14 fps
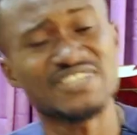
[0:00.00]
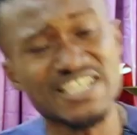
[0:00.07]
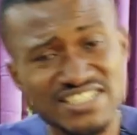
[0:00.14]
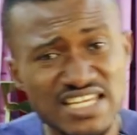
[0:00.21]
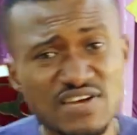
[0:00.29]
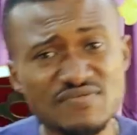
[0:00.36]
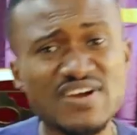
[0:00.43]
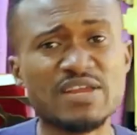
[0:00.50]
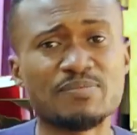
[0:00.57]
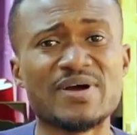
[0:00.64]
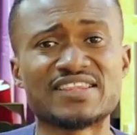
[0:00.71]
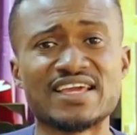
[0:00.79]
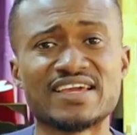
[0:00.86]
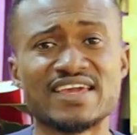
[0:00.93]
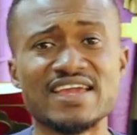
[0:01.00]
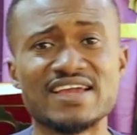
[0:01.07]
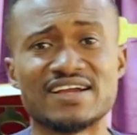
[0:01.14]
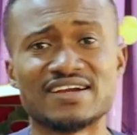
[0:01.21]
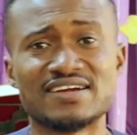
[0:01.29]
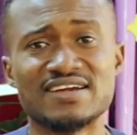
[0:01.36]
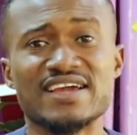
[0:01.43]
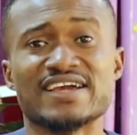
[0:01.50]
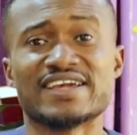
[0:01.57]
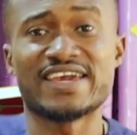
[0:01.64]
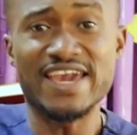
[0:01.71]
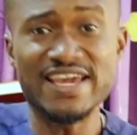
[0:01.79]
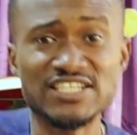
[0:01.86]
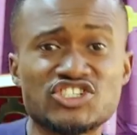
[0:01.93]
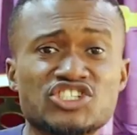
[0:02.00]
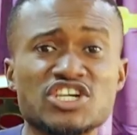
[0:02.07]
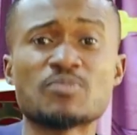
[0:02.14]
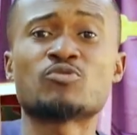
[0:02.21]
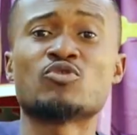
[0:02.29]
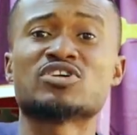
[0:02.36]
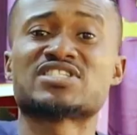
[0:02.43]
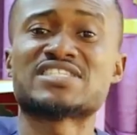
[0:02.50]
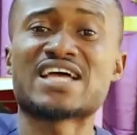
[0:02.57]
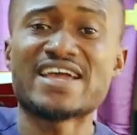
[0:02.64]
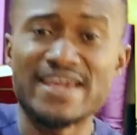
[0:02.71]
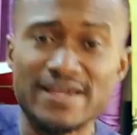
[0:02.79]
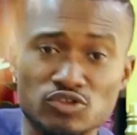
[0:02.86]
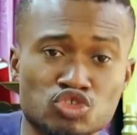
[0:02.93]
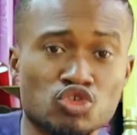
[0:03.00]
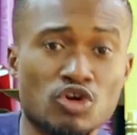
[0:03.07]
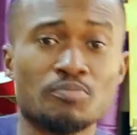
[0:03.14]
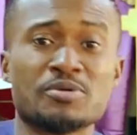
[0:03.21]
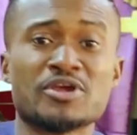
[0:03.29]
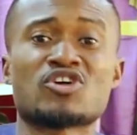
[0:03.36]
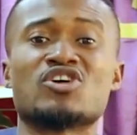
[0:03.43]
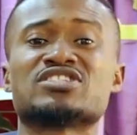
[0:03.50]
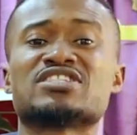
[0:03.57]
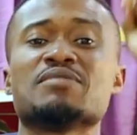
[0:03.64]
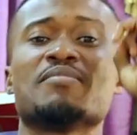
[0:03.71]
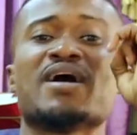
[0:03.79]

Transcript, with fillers: They shall never depart a king. Kingship was now enthroned because the